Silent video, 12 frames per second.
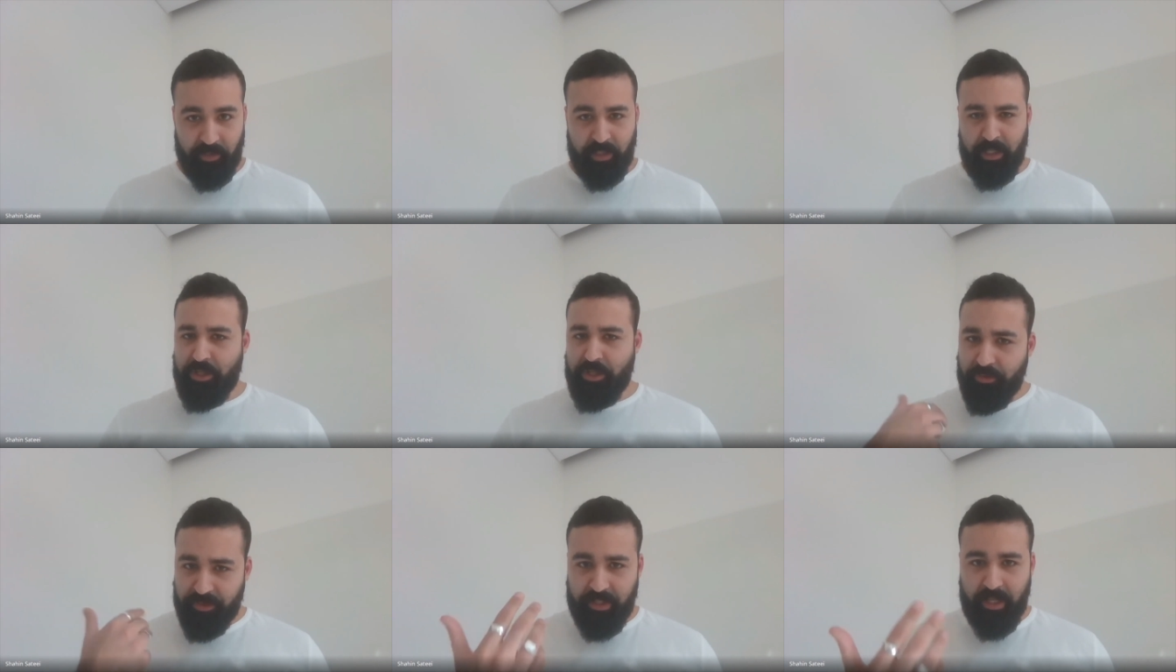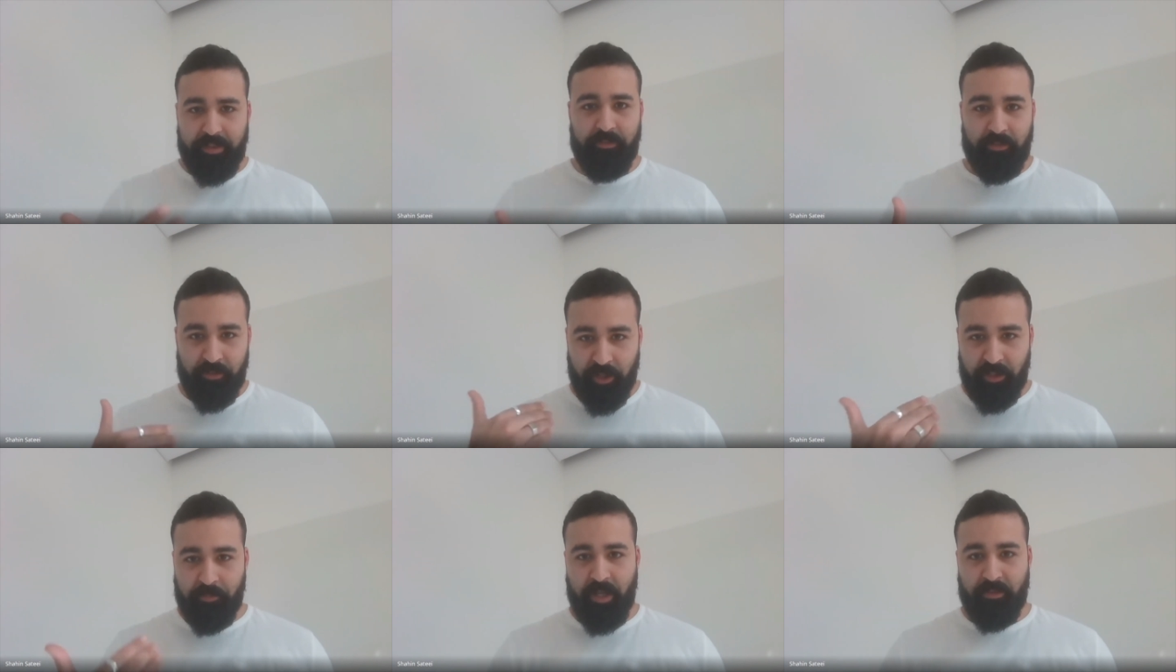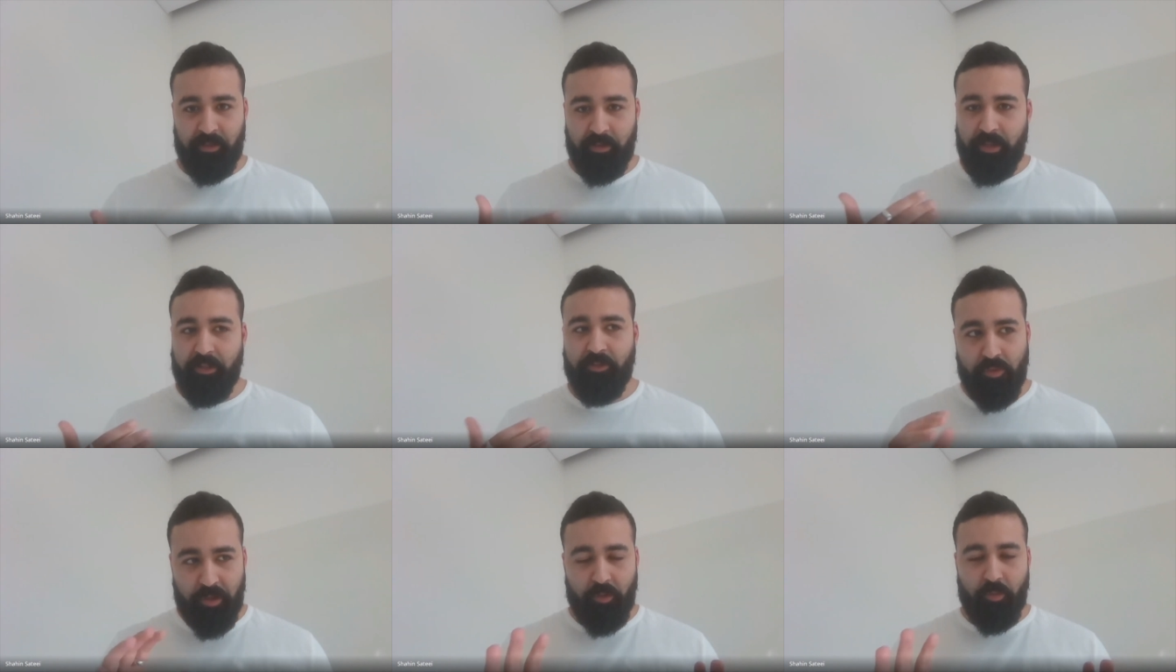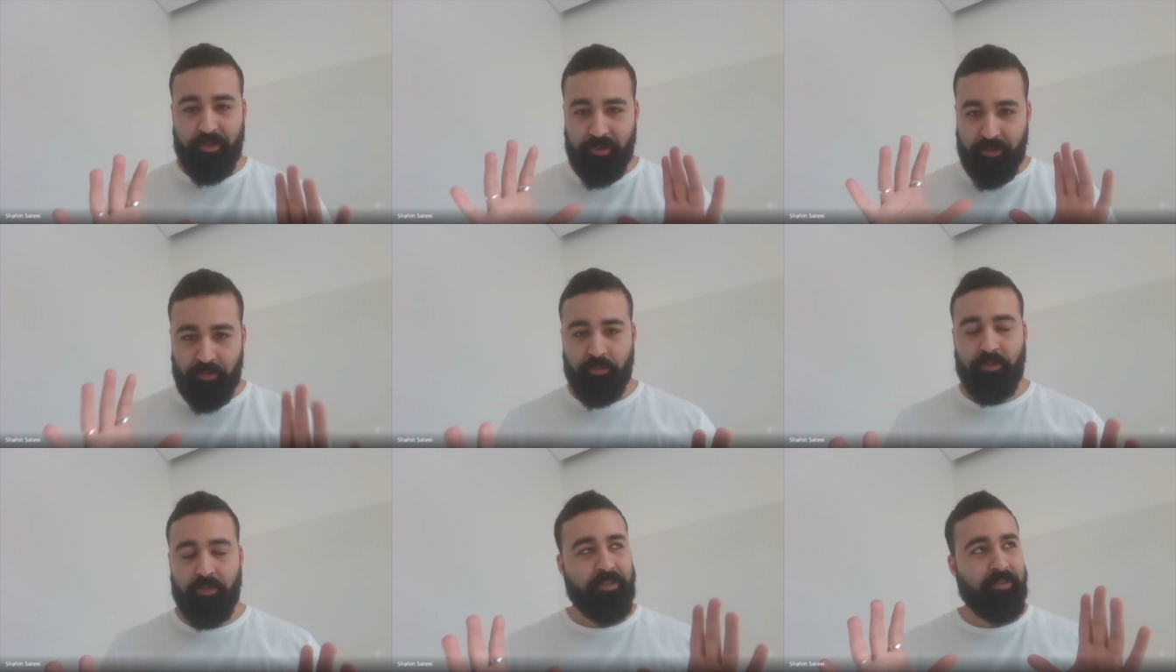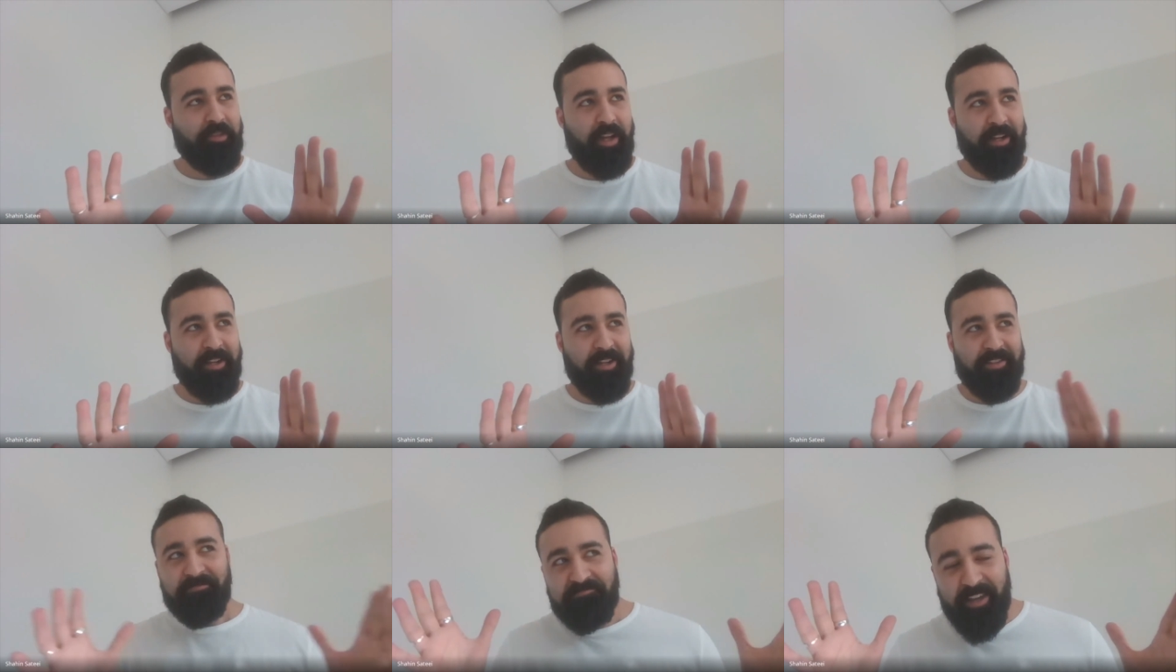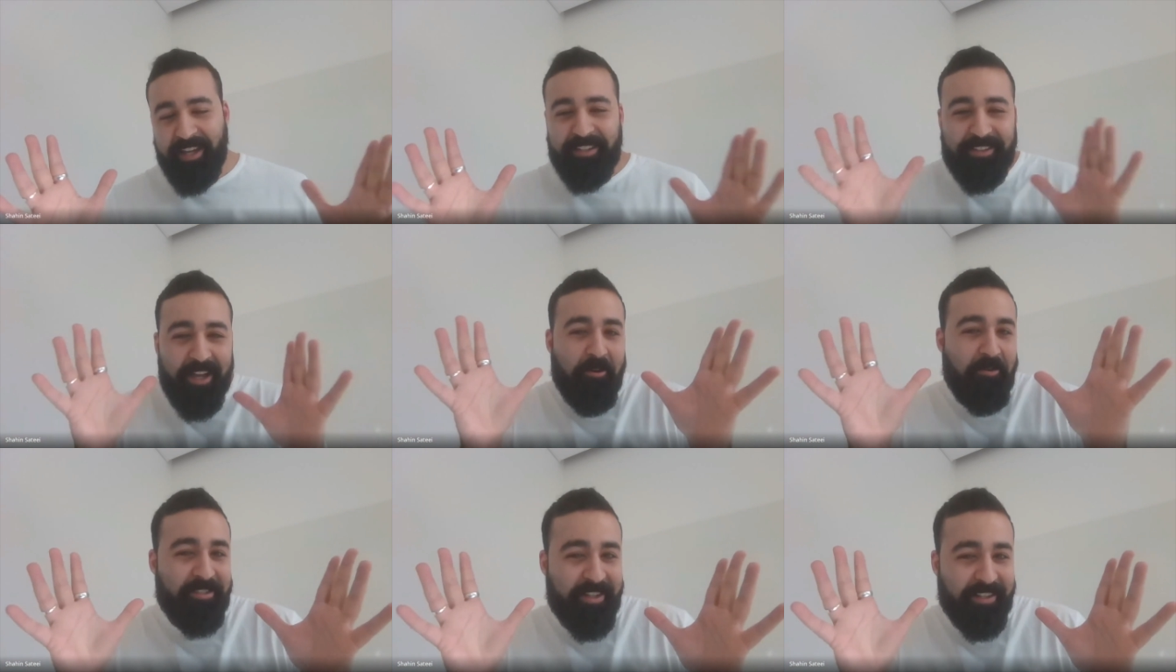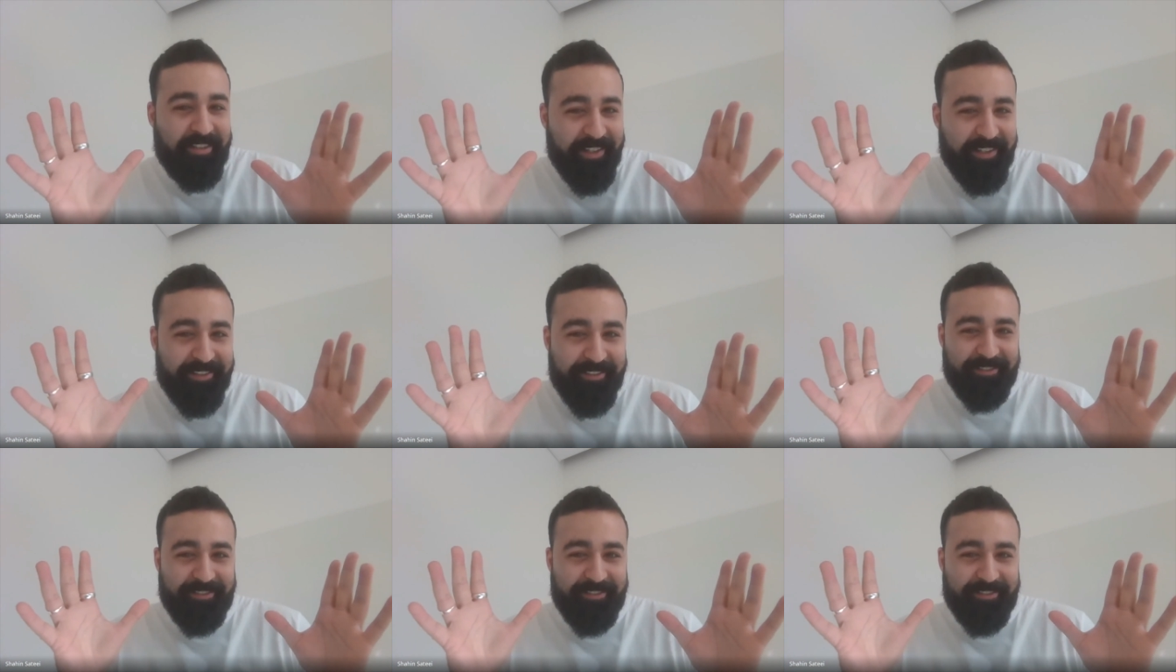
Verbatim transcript: And I use that to admit, okay, 200 words, 200 words. I got eight hours in a day.